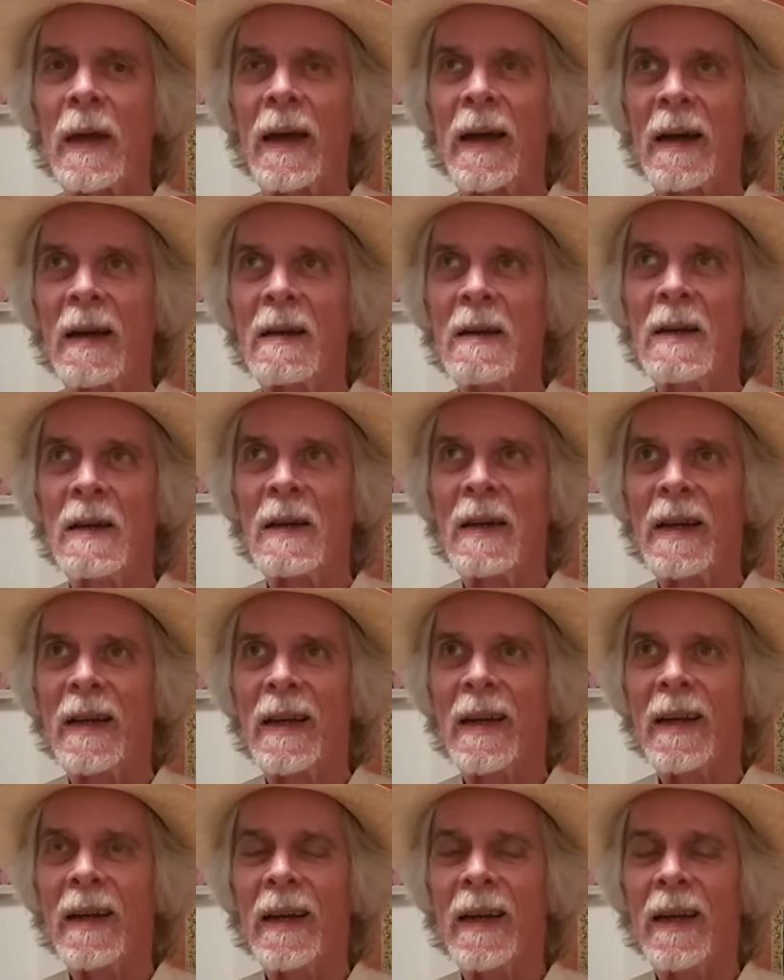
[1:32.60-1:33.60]
At
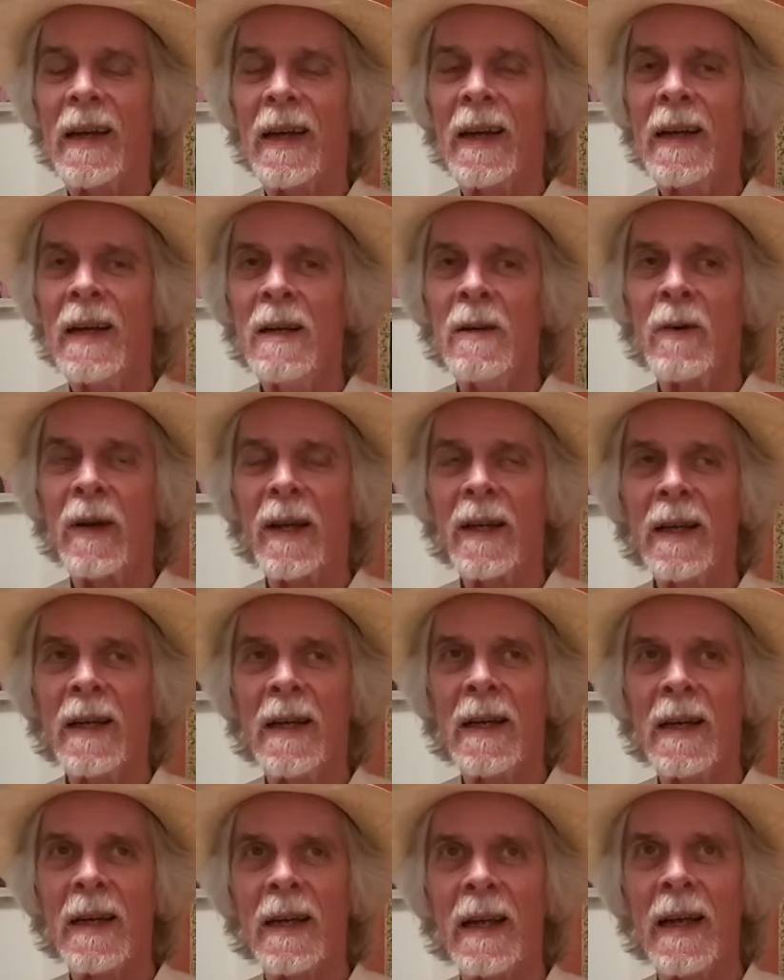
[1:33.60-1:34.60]
any rate,
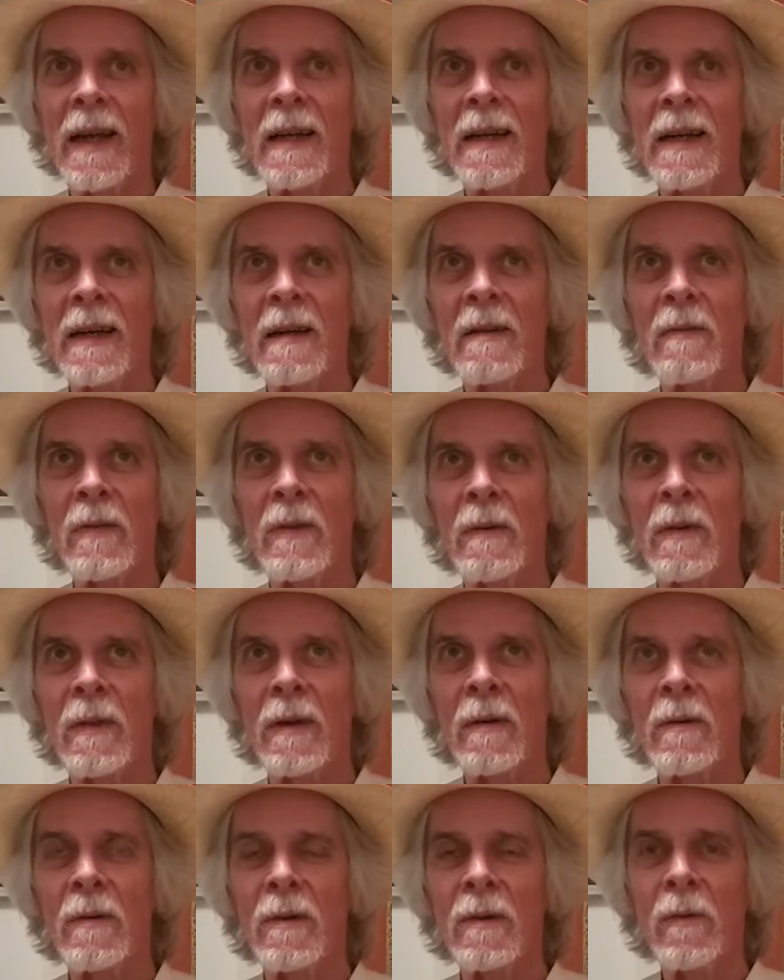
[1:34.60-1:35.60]

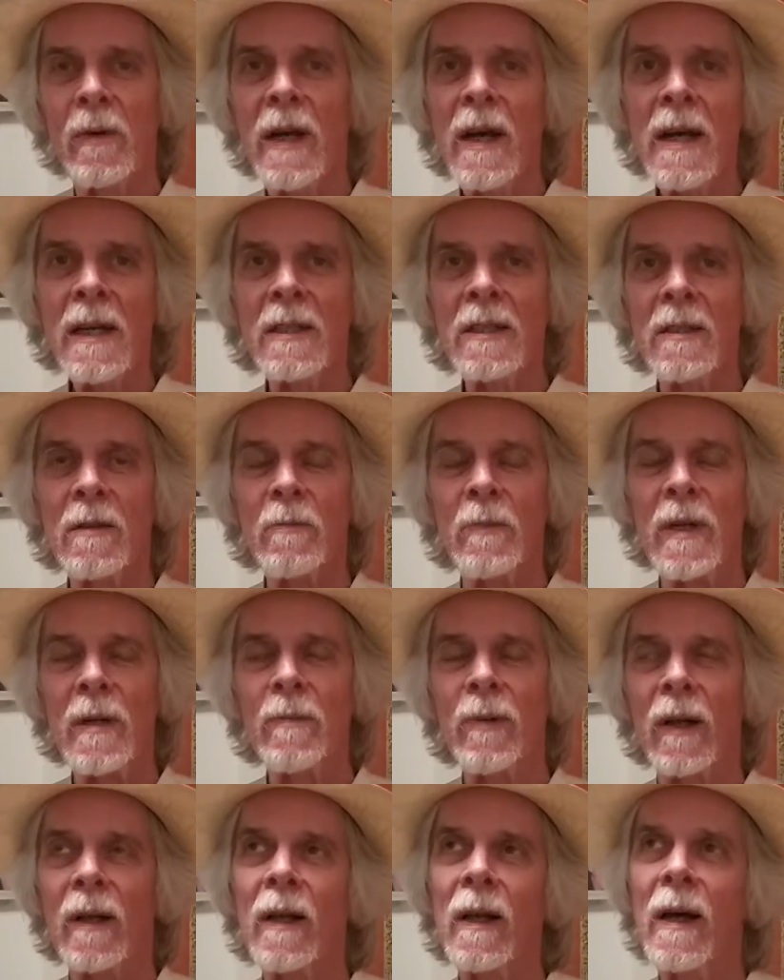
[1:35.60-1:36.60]
the reaction of
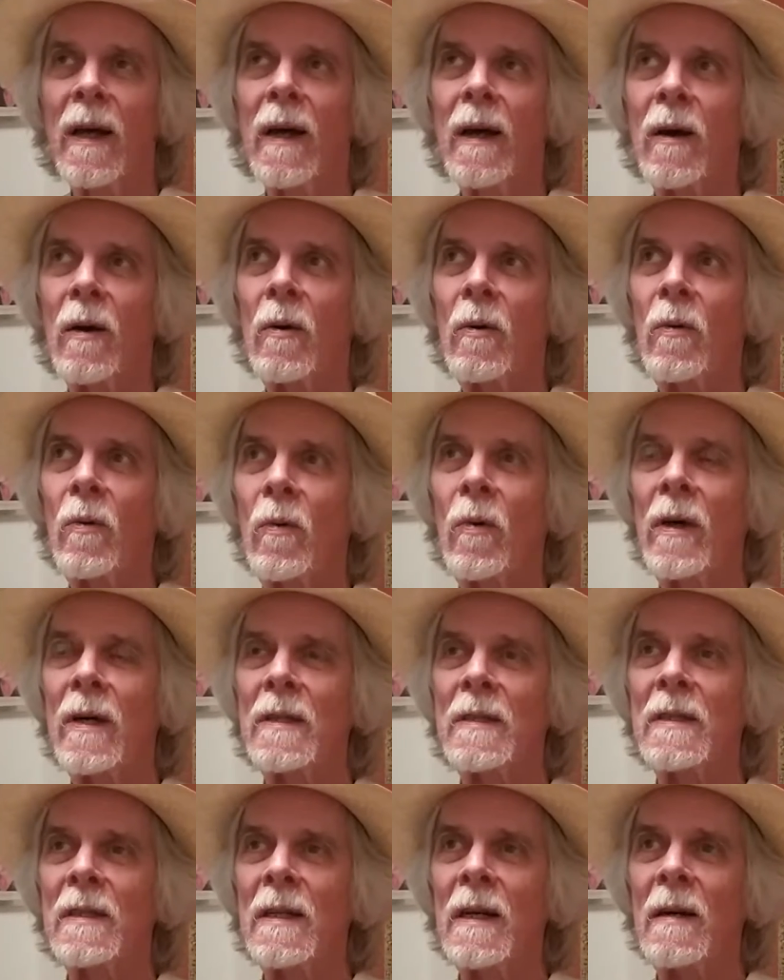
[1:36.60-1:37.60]
people
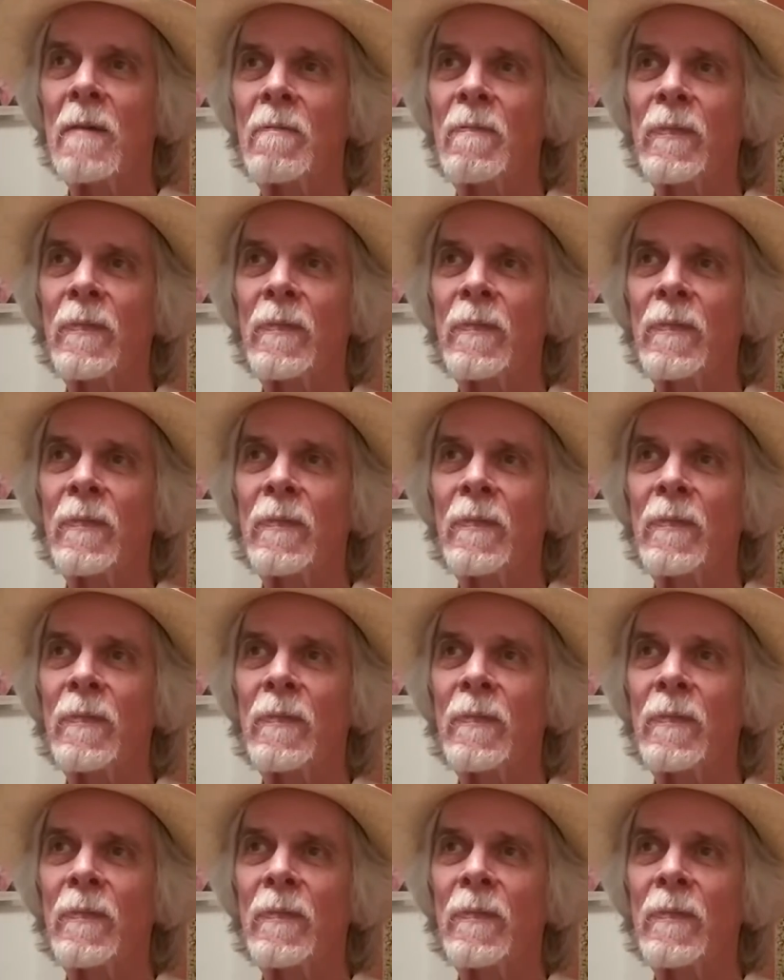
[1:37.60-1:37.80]
was